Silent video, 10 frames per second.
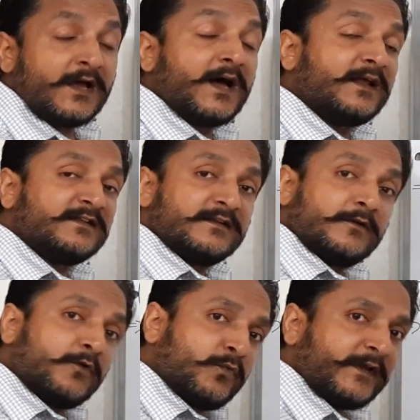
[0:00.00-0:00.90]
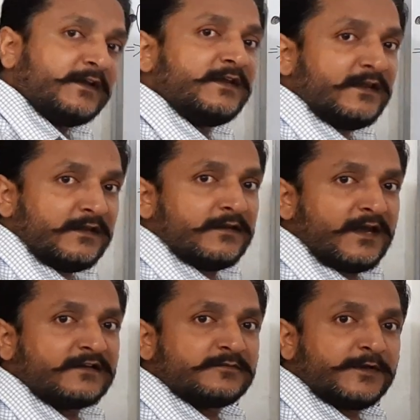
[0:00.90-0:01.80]
I'll quickly
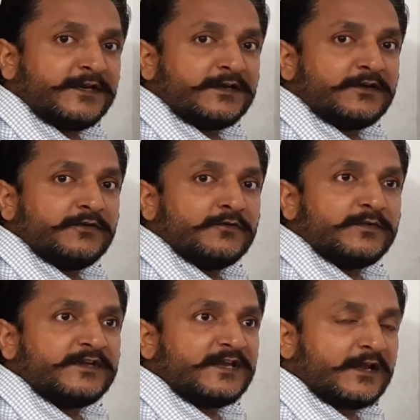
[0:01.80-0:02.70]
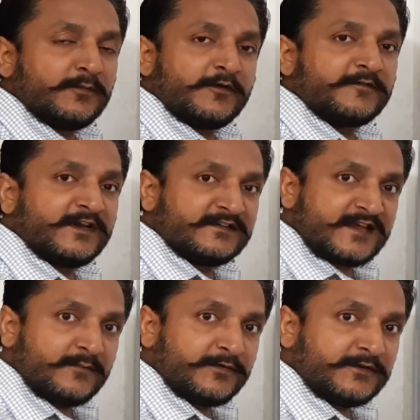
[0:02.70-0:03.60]
explain it to you with the help of an
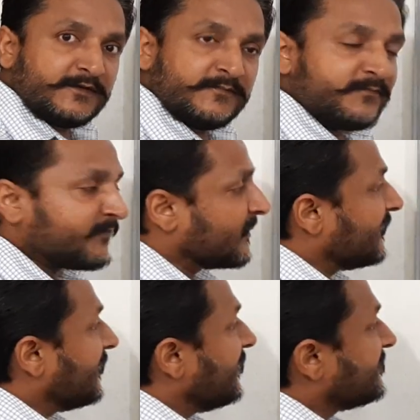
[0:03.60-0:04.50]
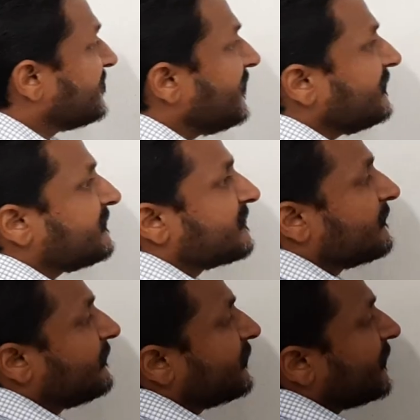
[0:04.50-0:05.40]
example. It says
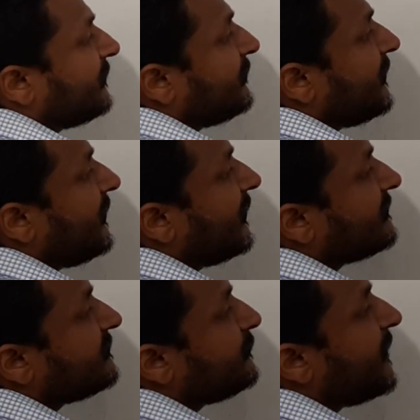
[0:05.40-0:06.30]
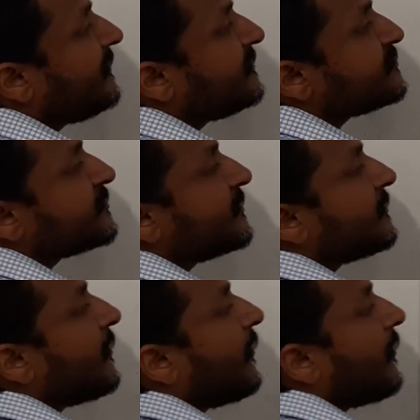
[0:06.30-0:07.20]

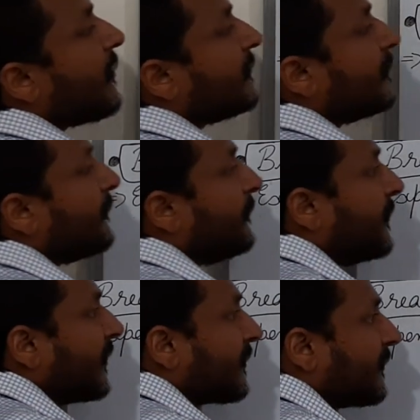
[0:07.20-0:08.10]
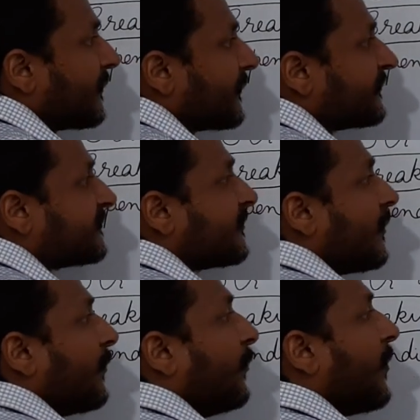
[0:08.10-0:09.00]
expenditure on burgers
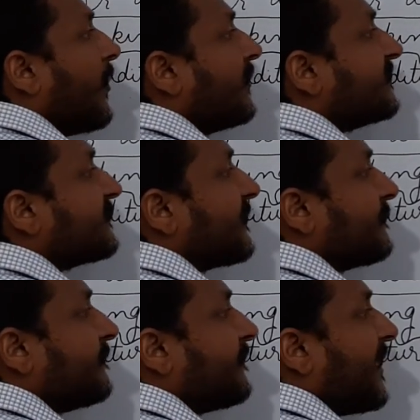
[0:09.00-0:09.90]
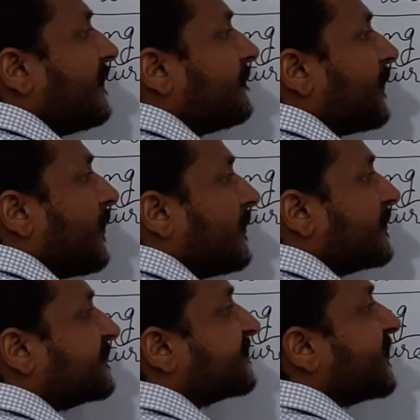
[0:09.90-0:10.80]
was
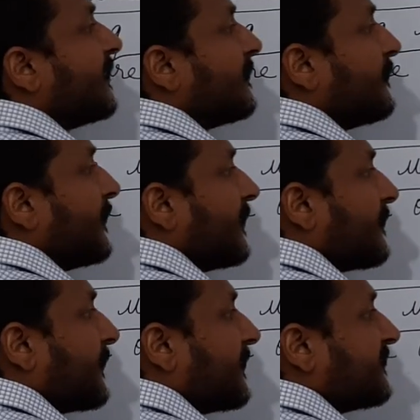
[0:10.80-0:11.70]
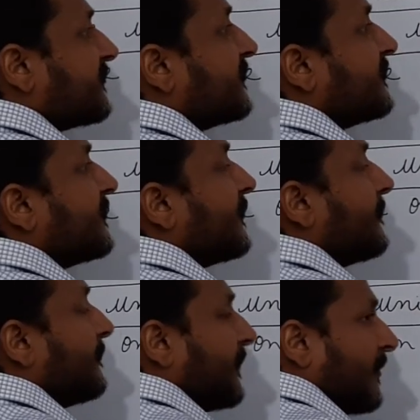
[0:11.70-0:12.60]
$5 per person
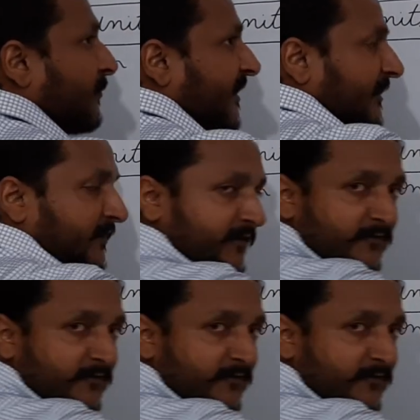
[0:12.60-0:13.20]
per week.